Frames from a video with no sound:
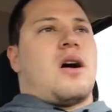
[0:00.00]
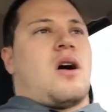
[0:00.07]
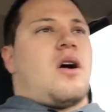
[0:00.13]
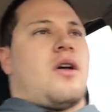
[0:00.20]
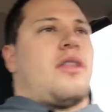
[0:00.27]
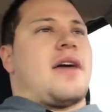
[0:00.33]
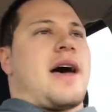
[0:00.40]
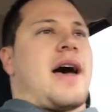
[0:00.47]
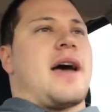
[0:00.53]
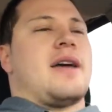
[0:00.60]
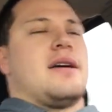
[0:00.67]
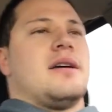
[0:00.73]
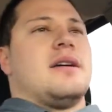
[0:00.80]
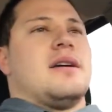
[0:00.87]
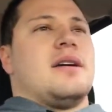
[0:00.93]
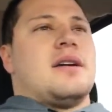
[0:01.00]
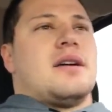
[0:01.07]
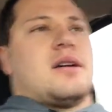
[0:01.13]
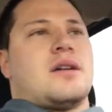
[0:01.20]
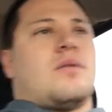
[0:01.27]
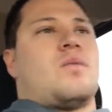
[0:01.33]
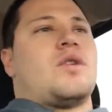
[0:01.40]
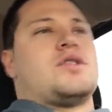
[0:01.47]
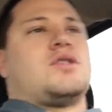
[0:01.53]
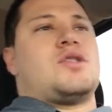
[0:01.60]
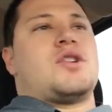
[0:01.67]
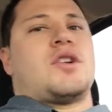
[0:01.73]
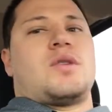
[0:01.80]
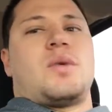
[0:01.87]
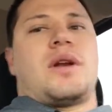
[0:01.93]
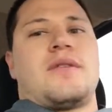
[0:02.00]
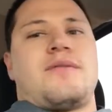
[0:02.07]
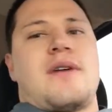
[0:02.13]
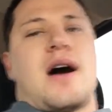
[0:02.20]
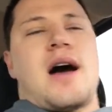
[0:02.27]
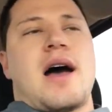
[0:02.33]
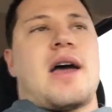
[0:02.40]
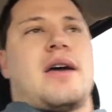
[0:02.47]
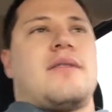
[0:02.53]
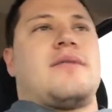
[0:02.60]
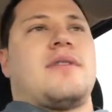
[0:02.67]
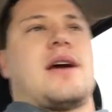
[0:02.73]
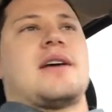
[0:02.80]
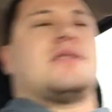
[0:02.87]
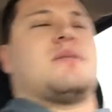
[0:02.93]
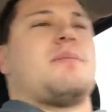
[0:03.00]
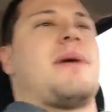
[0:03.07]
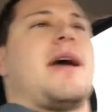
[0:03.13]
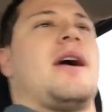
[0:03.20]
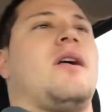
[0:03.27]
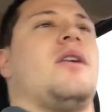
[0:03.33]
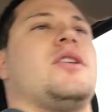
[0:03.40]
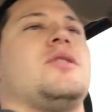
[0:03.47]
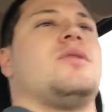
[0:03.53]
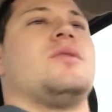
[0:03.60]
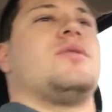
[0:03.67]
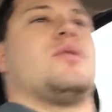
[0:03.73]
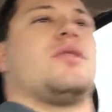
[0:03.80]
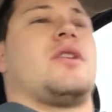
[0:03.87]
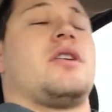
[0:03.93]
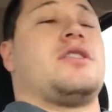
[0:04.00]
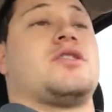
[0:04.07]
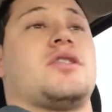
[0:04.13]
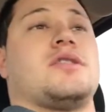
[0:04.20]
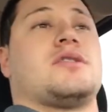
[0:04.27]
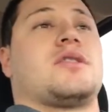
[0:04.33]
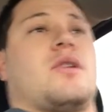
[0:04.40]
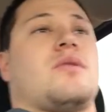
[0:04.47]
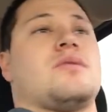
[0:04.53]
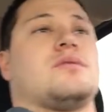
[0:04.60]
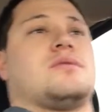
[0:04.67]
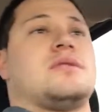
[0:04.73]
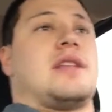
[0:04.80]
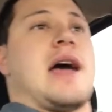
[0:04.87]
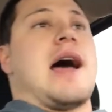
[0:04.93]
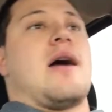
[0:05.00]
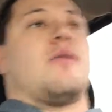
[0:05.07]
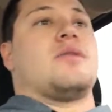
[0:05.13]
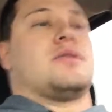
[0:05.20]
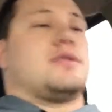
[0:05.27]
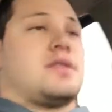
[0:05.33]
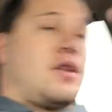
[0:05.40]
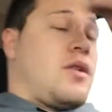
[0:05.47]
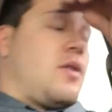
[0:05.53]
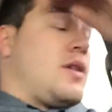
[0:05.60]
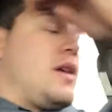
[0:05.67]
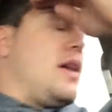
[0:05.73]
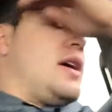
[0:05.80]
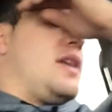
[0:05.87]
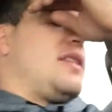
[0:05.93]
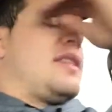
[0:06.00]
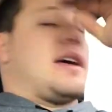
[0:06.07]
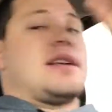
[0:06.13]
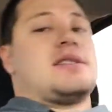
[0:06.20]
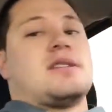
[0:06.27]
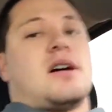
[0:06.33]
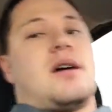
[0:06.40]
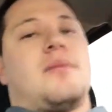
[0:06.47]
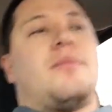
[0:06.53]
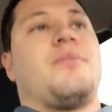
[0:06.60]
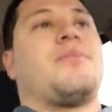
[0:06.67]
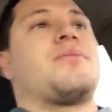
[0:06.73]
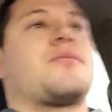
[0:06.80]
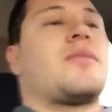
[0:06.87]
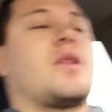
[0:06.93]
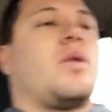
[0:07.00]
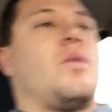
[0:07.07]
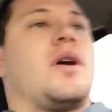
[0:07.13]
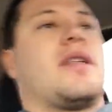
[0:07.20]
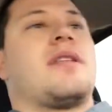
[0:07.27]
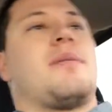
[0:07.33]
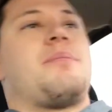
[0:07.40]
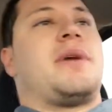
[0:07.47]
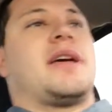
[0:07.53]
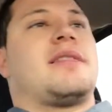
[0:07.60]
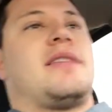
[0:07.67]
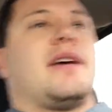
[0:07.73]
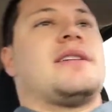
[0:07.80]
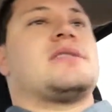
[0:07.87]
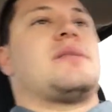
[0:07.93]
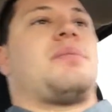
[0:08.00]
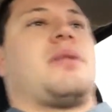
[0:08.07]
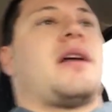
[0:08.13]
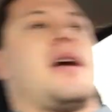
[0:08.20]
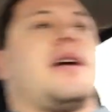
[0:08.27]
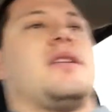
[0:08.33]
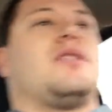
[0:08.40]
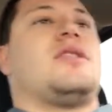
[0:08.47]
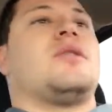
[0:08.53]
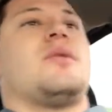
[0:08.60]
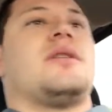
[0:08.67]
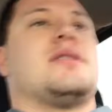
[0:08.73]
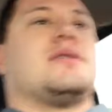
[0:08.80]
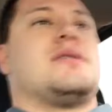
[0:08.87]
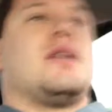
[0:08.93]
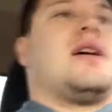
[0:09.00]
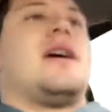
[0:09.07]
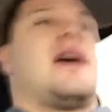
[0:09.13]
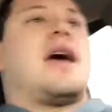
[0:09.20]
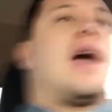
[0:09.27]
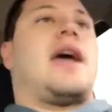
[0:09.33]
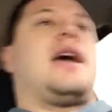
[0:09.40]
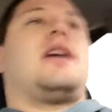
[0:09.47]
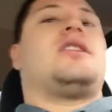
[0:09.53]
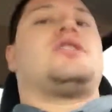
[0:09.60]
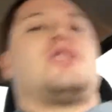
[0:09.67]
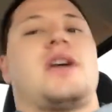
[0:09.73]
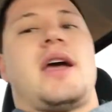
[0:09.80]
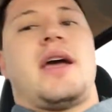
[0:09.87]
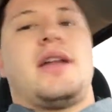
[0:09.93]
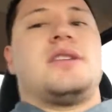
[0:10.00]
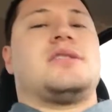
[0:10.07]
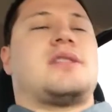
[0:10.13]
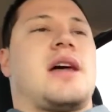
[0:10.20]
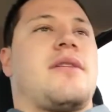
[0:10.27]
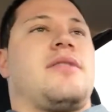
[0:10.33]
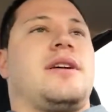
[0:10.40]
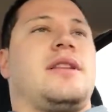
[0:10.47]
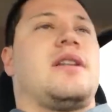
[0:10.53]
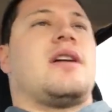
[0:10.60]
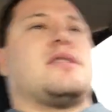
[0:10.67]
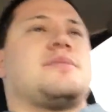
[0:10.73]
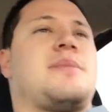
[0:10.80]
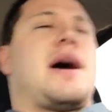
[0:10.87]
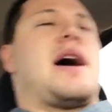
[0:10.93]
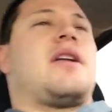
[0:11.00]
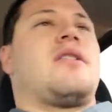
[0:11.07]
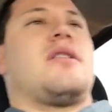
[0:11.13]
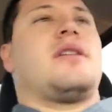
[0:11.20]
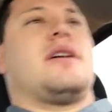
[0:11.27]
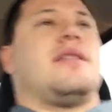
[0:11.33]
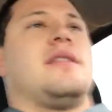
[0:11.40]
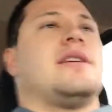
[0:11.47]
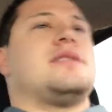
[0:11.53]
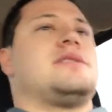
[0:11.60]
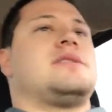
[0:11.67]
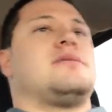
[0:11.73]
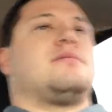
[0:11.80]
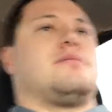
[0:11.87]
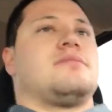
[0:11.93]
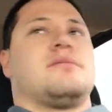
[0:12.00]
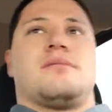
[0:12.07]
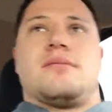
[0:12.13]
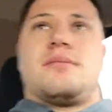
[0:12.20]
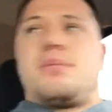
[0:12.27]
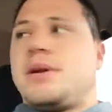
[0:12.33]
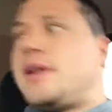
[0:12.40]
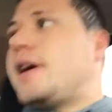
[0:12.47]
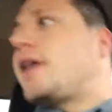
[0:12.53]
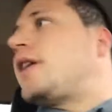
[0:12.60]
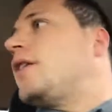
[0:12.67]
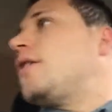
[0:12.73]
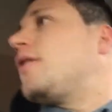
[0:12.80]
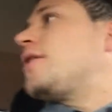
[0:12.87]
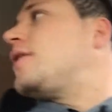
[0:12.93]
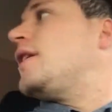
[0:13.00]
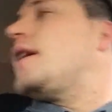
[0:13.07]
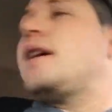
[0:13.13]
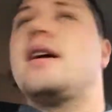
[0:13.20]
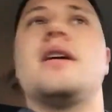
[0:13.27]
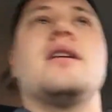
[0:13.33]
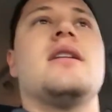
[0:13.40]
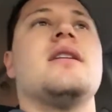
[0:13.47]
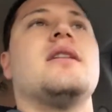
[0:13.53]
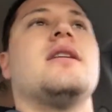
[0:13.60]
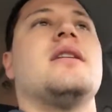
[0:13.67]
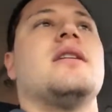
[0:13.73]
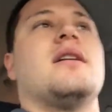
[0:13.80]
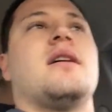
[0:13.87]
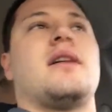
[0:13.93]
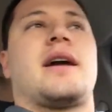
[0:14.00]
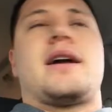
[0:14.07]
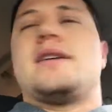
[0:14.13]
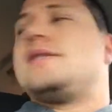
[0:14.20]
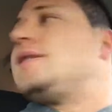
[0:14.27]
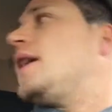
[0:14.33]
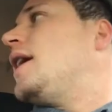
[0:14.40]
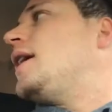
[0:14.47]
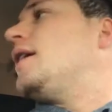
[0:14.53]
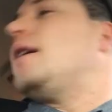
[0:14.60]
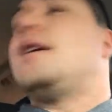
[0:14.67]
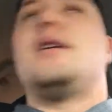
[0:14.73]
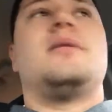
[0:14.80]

all that, once you turn 25 as a male, your insurance goes down. So that's one of the big things to play into is age. Age definitely does matter in this particular thing. Like I said,